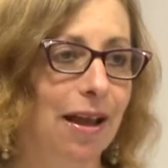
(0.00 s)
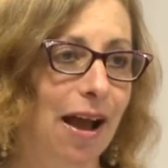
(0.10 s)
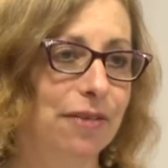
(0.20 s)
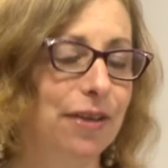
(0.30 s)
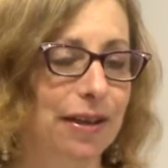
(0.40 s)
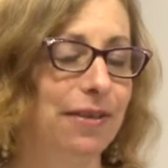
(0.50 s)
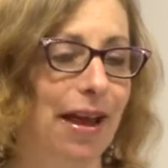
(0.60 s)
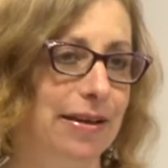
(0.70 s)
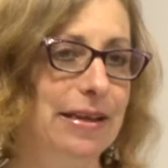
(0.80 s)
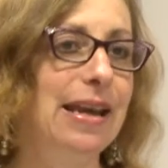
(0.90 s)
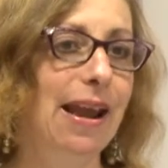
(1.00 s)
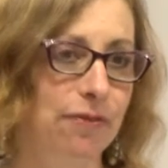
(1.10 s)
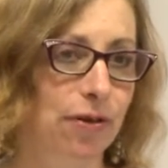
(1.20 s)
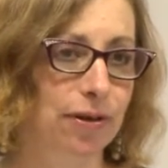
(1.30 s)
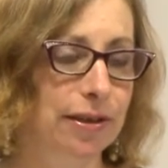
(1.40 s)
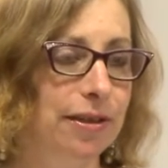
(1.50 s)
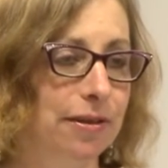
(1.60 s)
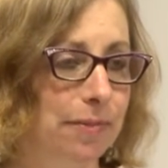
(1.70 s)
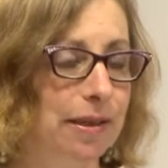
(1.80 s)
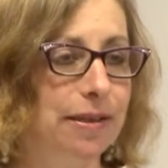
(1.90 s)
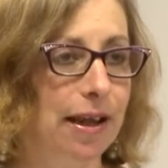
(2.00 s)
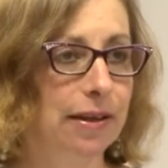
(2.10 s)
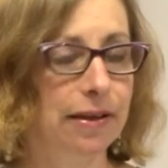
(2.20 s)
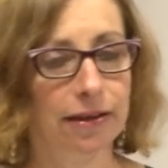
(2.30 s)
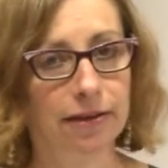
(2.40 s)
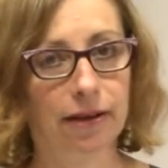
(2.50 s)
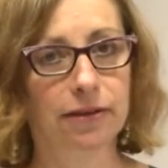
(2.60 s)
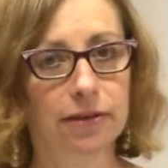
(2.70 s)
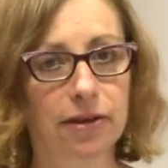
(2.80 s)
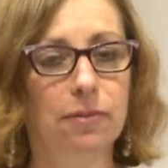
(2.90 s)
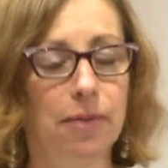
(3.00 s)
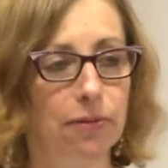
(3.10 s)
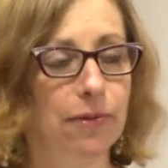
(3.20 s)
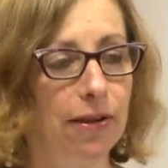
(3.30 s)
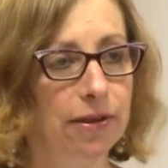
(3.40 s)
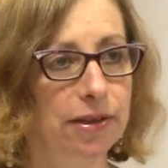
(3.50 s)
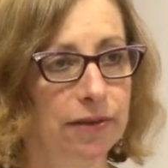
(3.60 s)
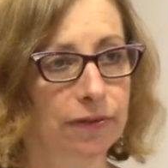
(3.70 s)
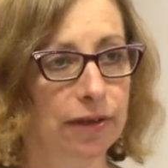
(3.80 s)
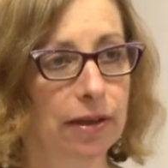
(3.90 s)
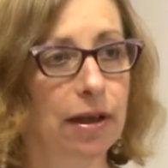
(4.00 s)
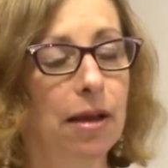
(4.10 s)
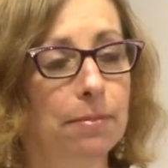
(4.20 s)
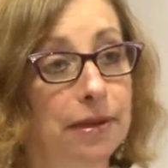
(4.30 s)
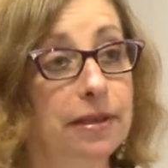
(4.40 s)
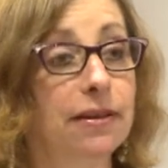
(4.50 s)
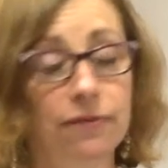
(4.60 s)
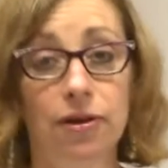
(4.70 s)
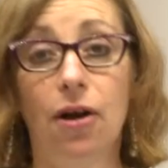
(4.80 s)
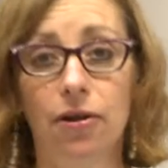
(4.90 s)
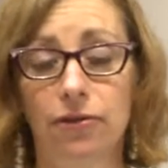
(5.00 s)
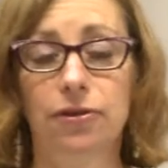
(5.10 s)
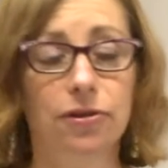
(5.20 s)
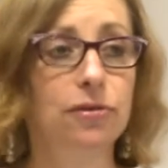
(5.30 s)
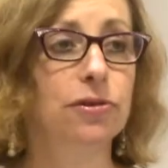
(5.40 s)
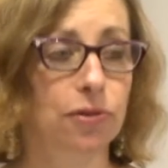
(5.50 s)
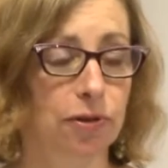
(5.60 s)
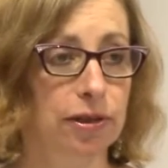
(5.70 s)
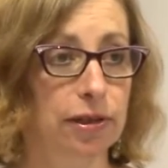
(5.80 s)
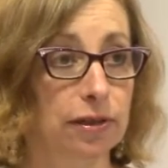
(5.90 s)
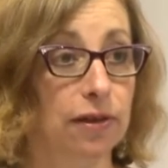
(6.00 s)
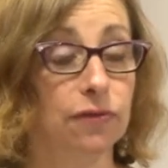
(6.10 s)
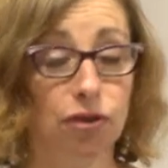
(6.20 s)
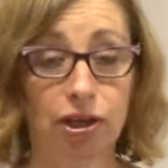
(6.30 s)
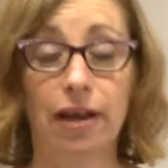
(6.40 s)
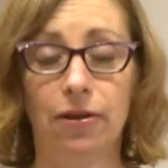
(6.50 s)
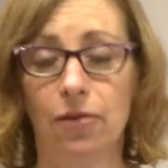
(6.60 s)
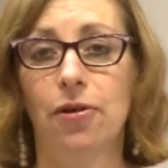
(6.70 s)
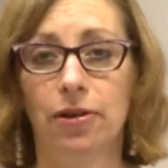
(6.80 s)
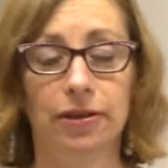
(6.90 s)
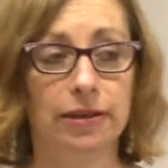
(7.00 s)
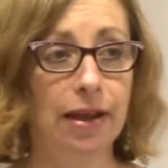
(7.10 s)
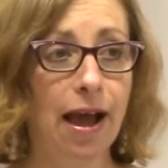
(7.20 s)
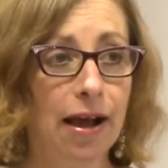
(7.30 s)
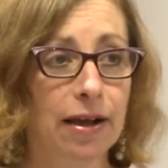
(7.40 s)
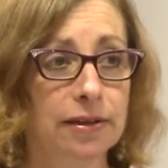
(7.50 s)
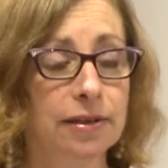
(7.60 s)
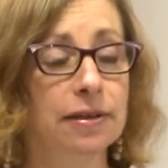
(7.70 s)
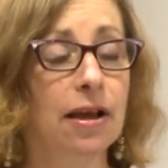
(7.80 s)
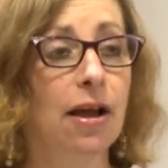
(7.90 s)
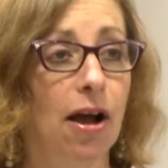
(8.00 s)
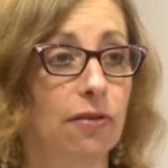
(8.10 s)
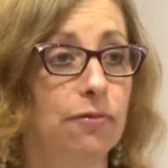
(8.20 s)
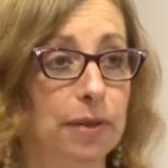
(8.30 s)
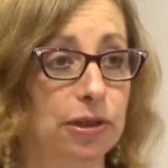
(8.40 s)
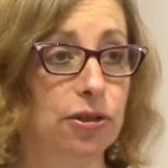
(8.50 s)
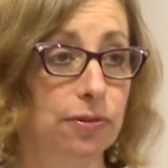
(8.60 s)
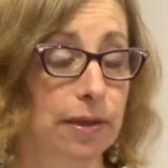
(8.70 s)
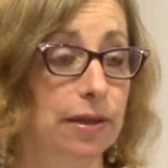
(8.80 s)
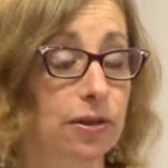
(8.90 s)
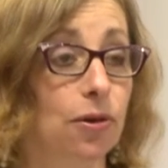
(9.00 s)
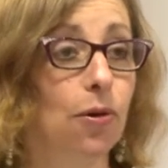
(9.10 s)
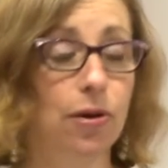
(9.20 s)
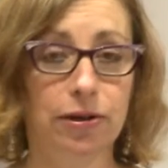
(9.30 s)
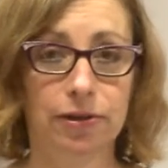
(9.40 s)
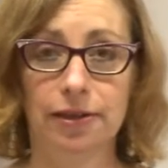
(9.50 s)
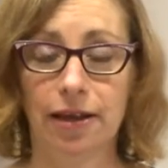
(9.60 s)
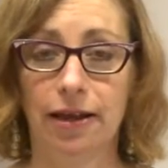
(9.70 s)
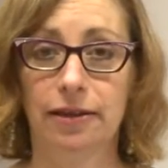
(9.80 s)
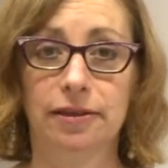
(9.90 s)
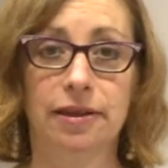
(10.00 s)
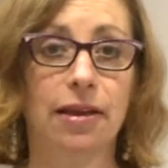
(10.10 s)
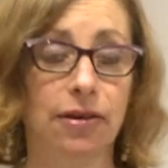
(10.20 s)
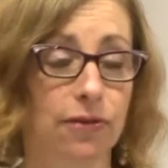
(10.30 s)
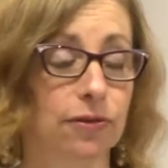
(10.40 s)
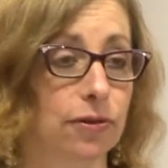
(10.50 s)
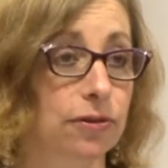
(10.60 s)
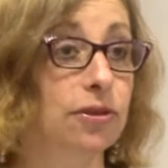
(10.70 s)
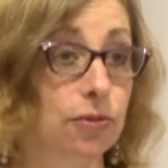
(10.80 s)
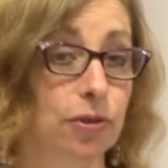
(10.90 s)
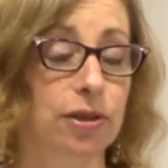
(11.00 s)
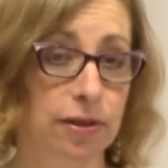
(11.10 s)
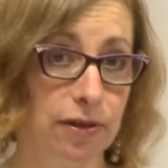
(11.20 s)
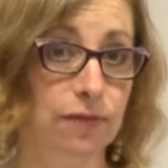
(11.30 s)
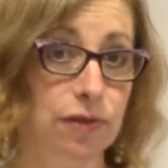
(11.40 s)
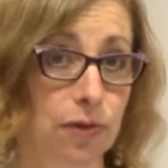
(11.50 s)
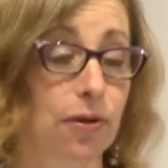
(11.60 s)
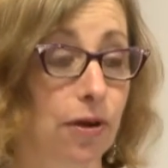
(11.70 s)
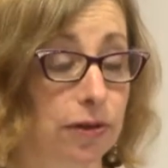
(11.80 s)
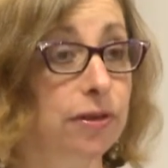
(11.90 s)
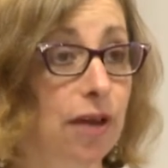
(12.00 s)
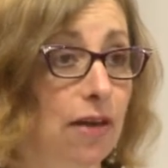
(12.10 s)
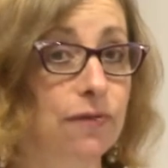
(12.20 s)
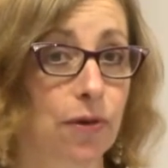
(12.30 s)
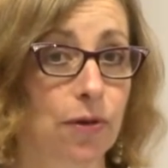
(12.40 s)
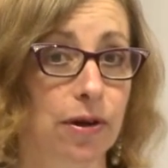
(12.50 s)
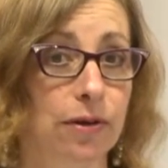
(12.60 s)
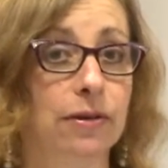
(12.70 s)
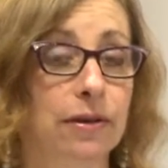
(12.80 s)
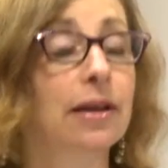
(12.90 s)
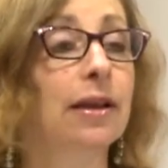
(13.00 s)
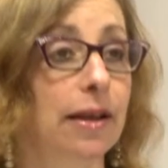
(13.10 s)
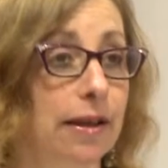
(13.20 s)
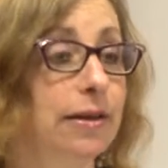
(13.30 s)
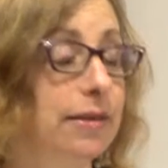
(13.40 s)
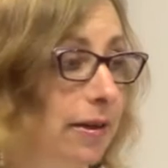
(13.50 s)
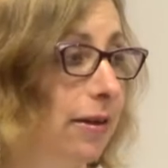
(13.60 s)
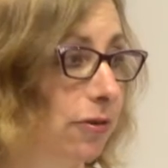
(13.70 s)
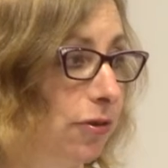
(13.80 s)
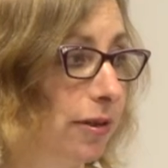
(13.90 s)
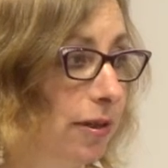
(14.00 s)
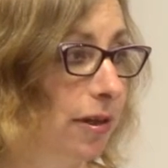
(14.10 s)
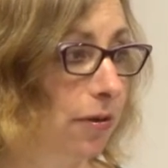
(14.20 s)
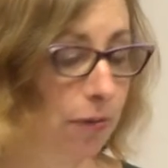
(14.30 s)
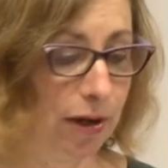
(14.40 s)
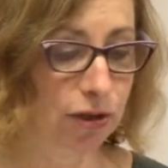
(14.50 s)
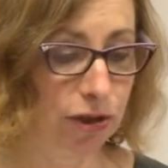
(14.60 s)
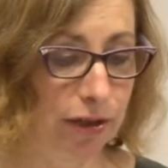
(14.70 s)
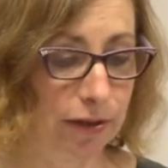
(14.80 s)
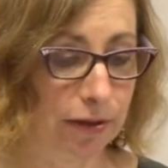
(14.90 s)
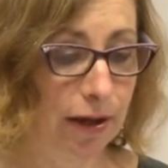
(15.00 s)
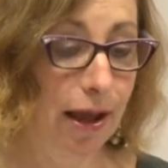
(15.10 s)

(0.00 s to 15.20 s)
I think that never is to be taken a little bit relatively, but given all the new sources of shale oil and gas, of bituminous oil sands, and other sources of so called tough oil, it is an interesting question.